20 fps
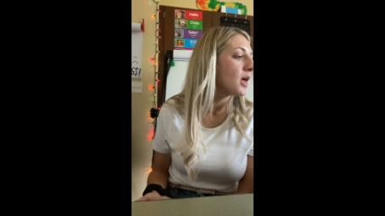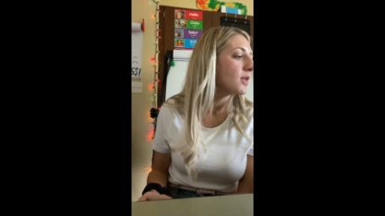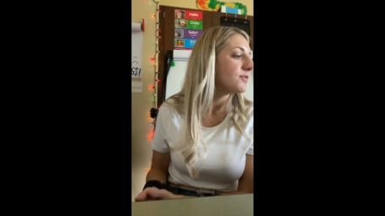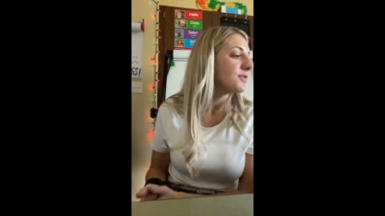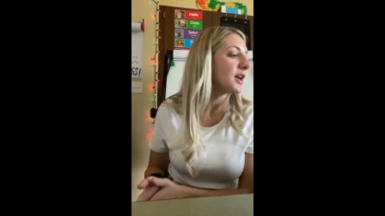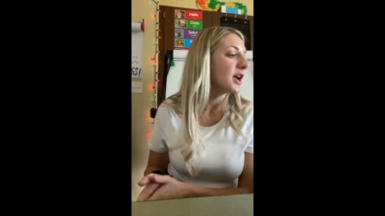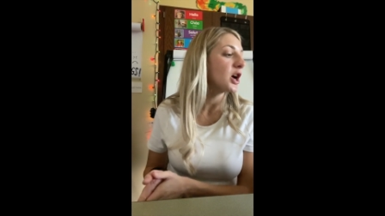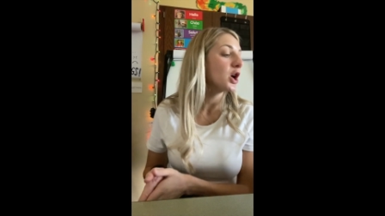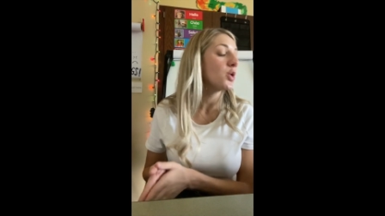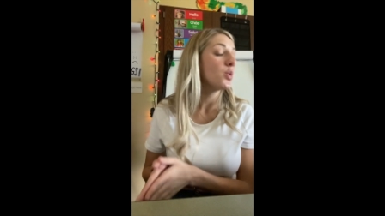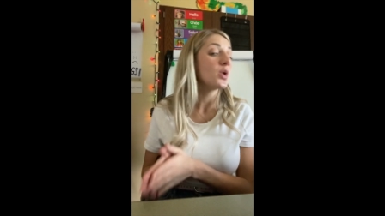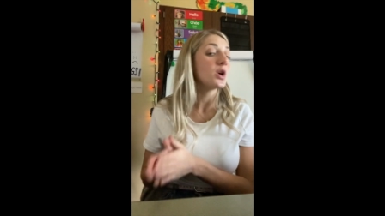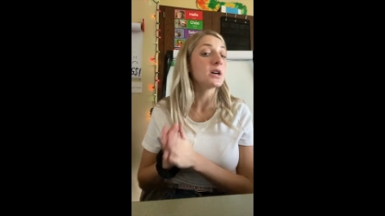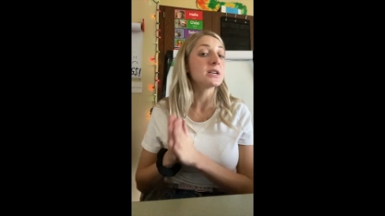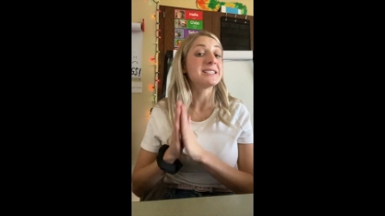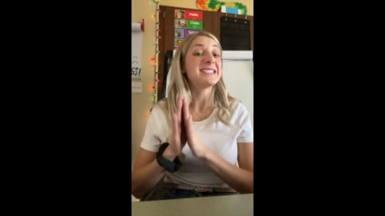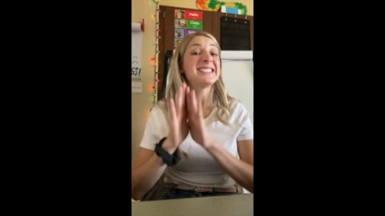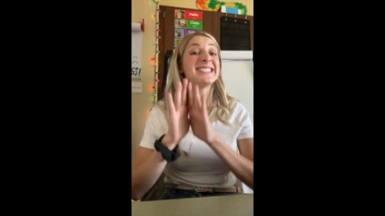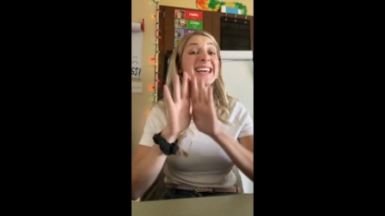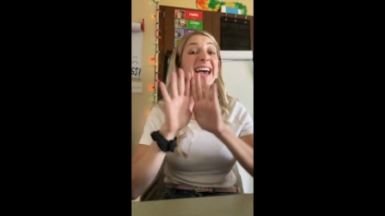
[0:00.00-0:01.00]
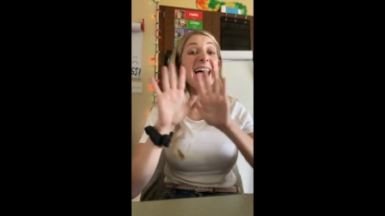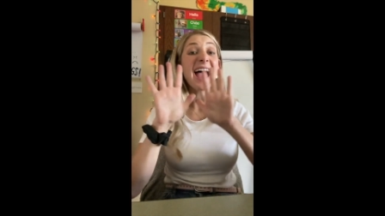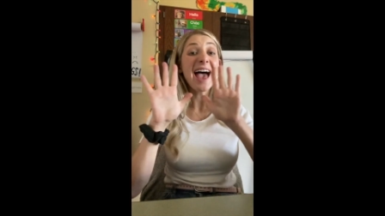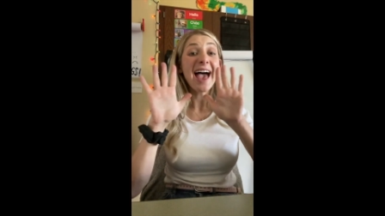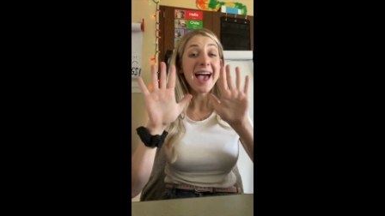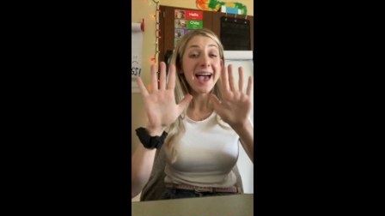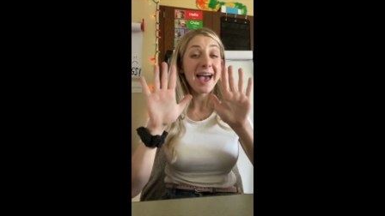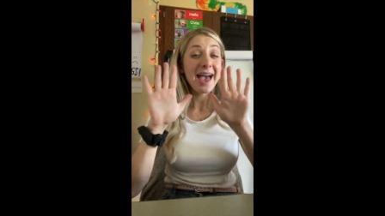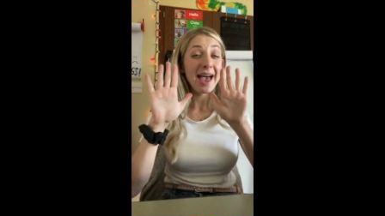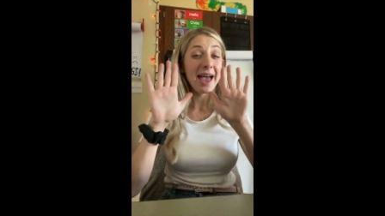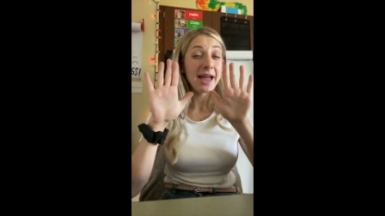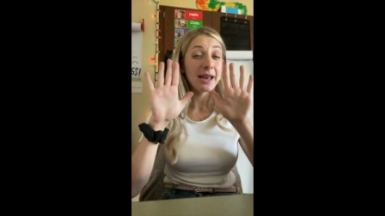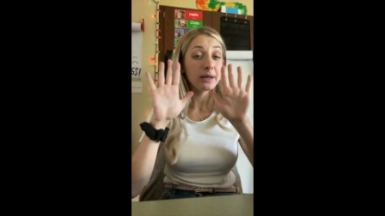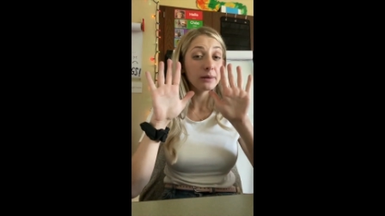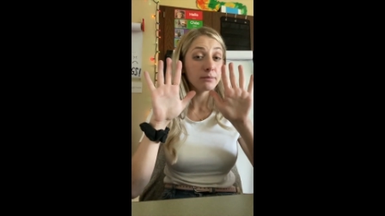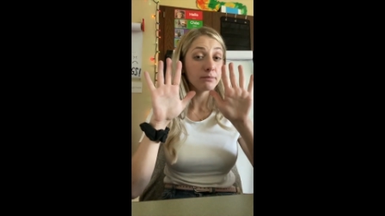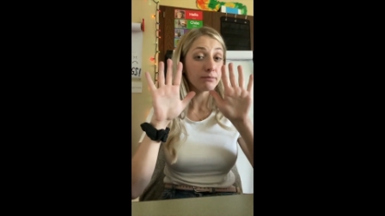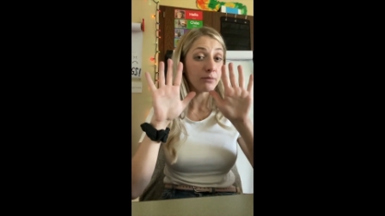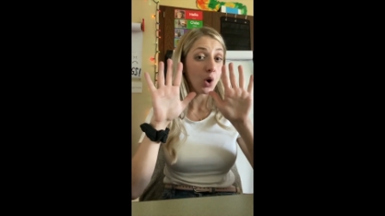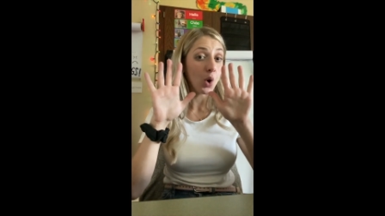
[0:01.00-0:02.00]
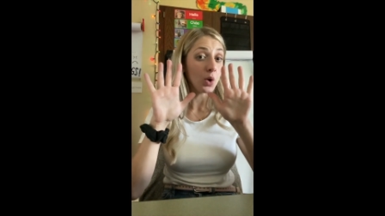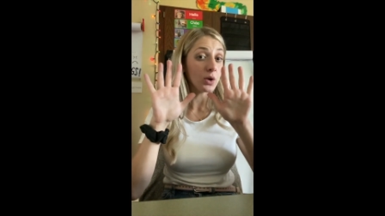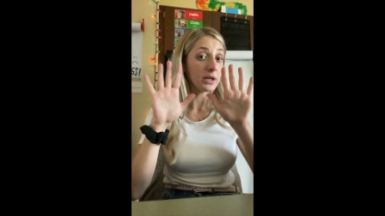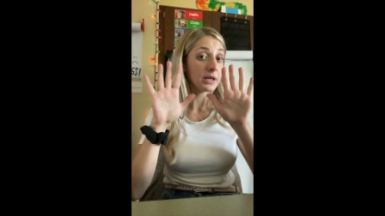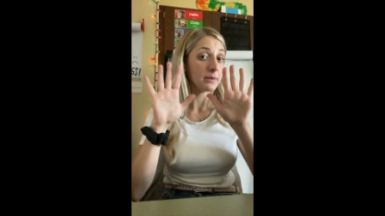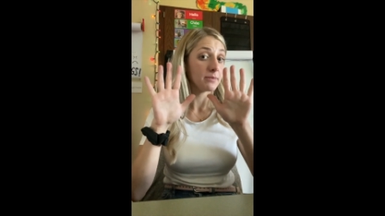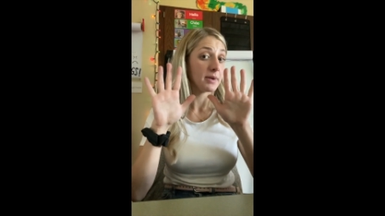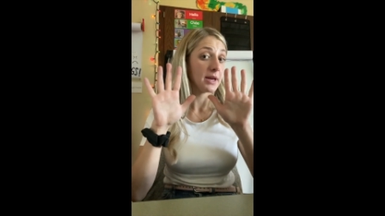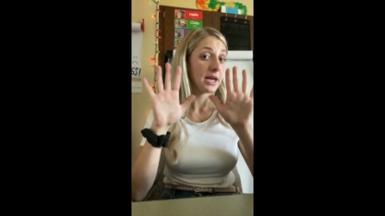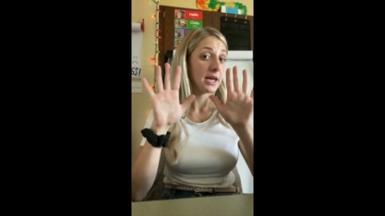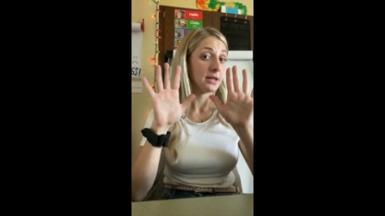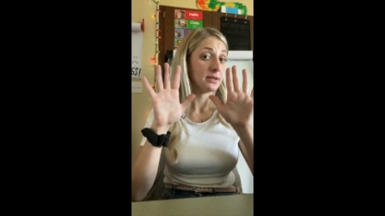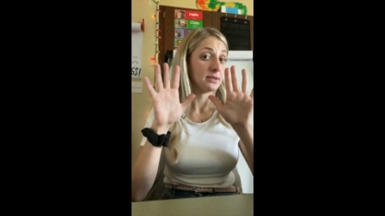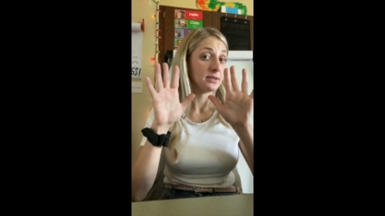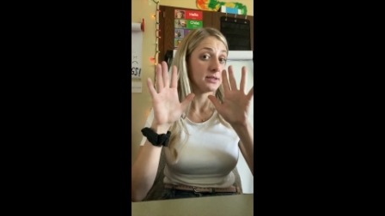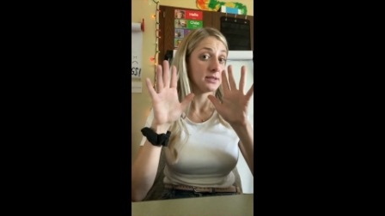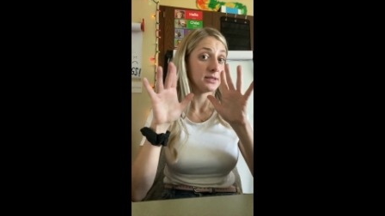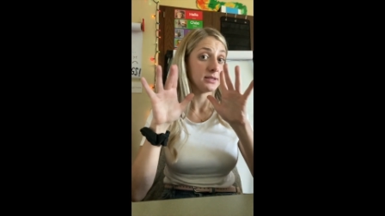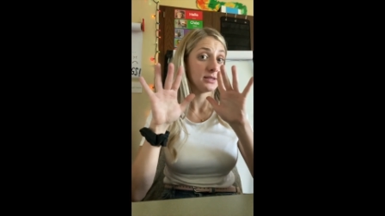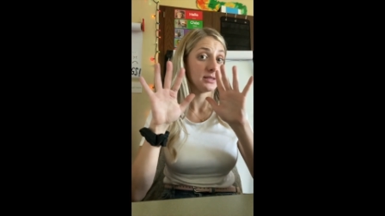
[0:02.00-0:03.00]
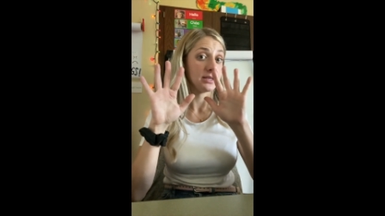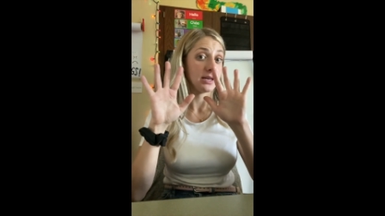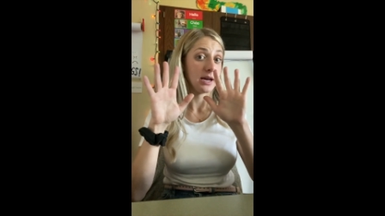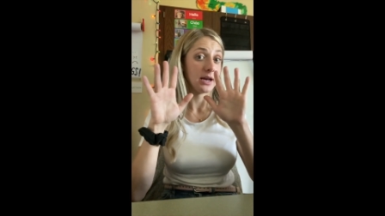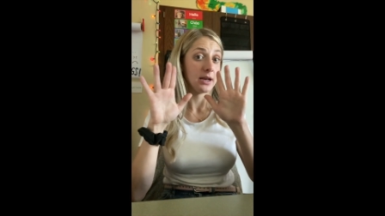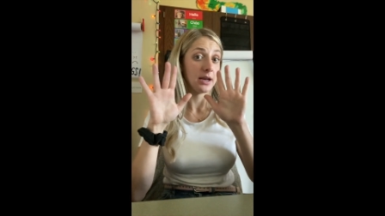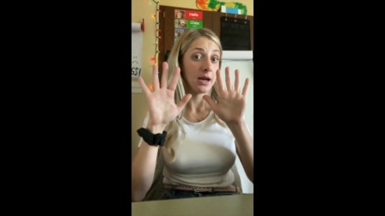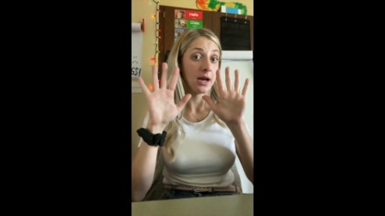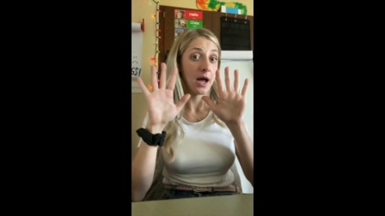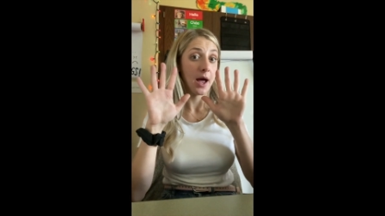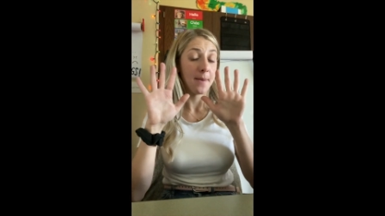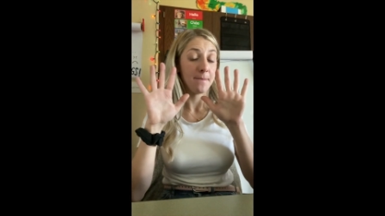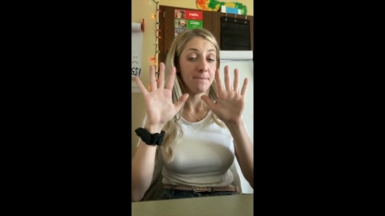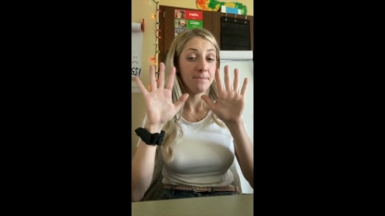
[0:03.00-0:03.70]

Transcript: There were 10 bowling pins standing up.